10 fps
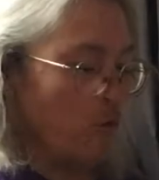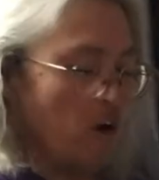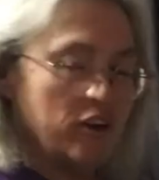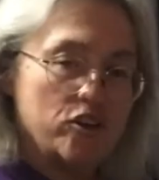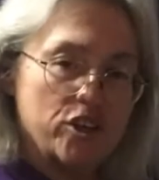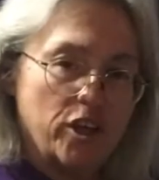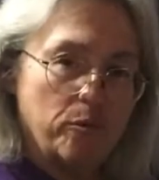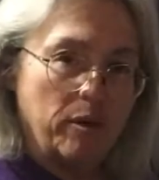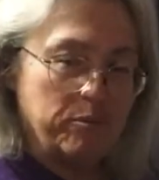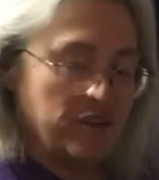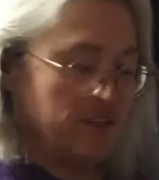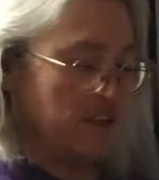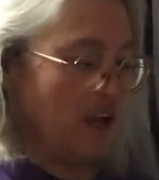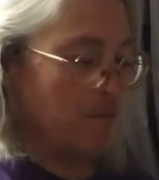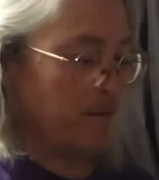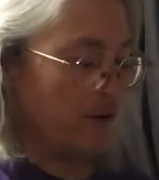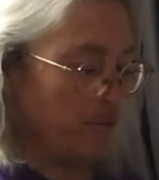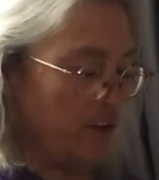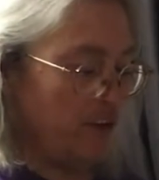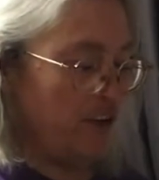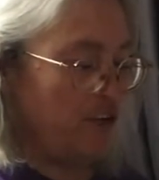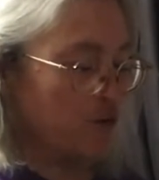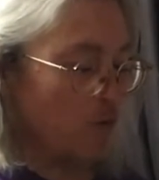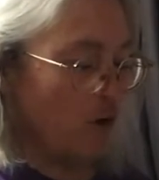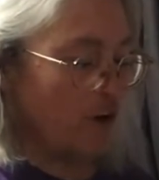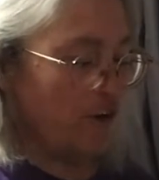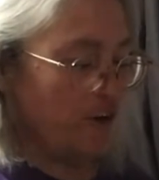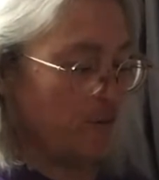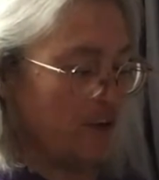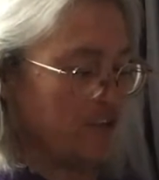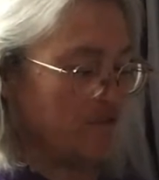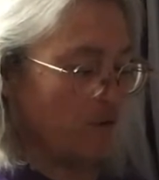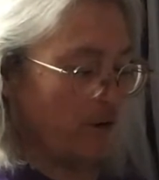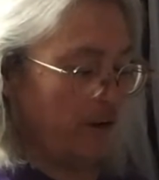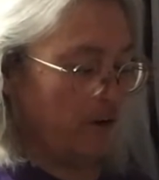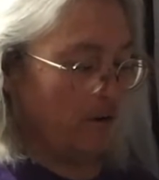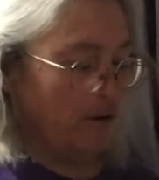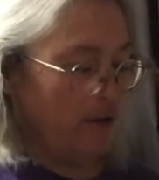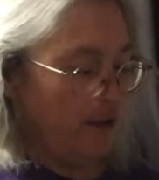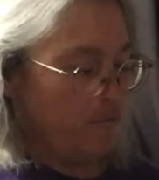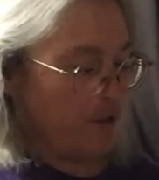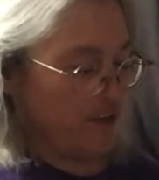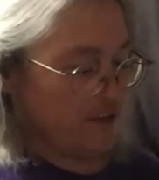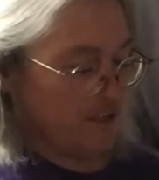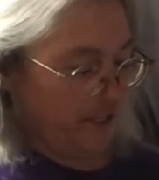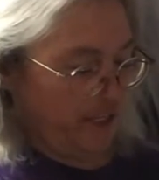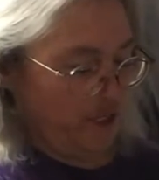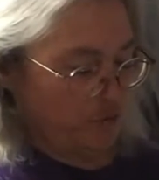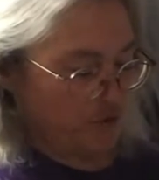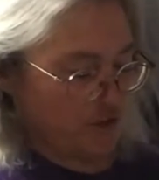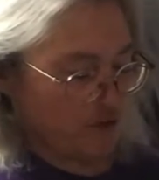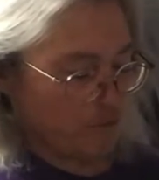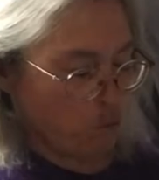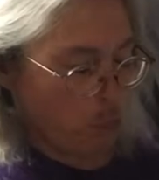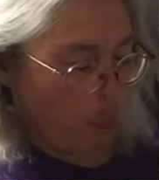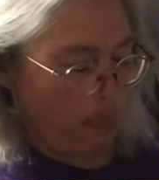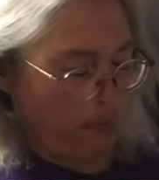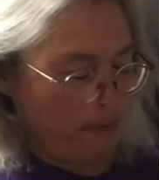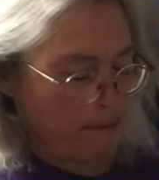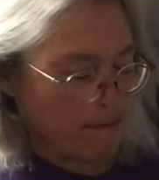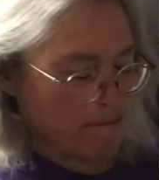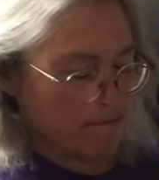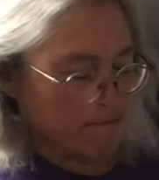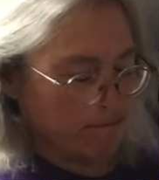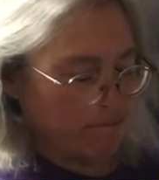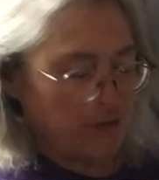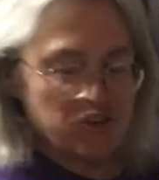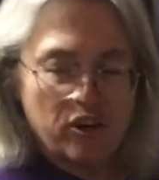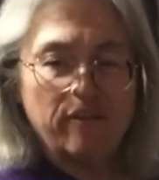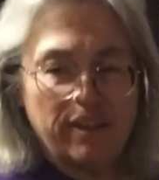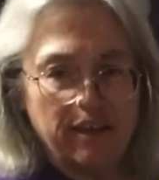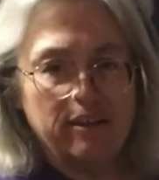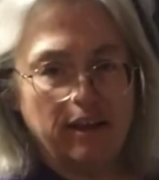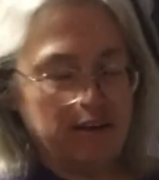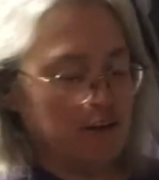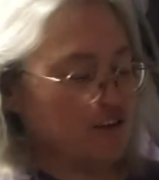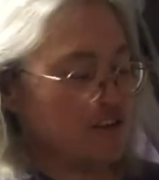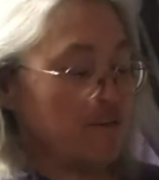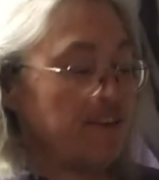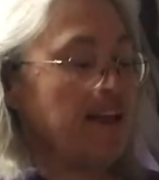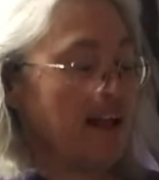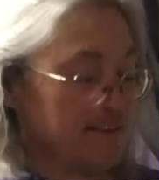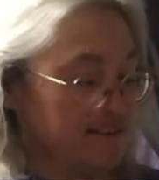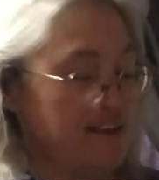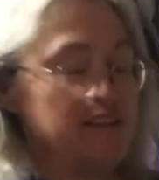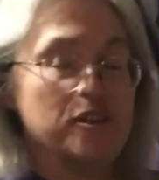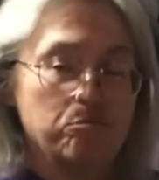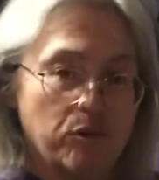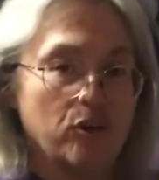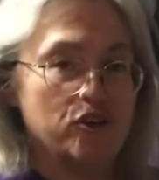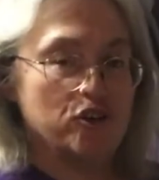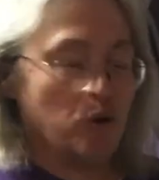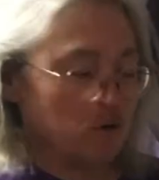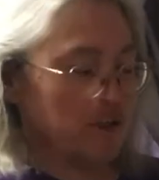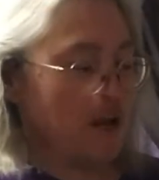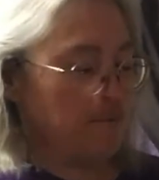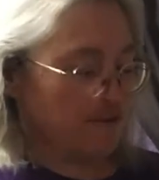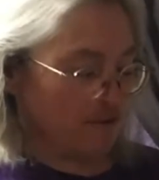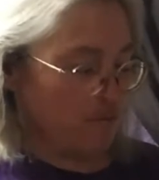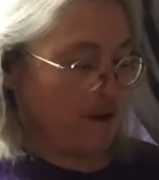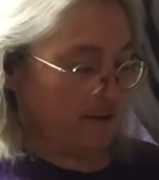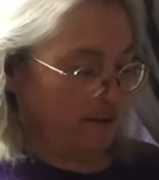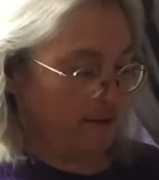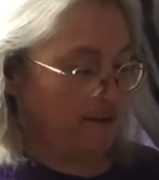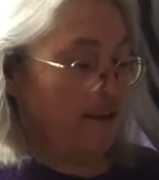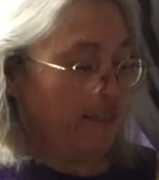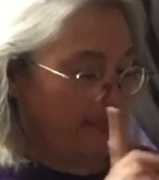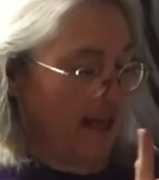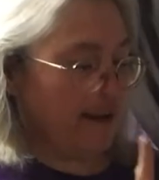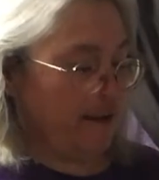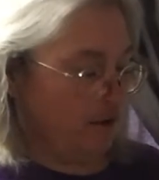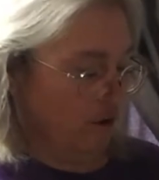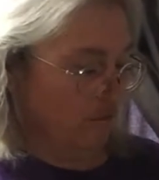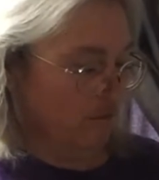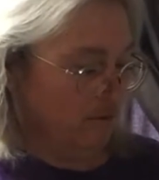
water should come up to the top here. But you need your water in your reservoir here because it keeps, make sure everything because everything has to stay submerged the whole time you're fermenting it. That I know.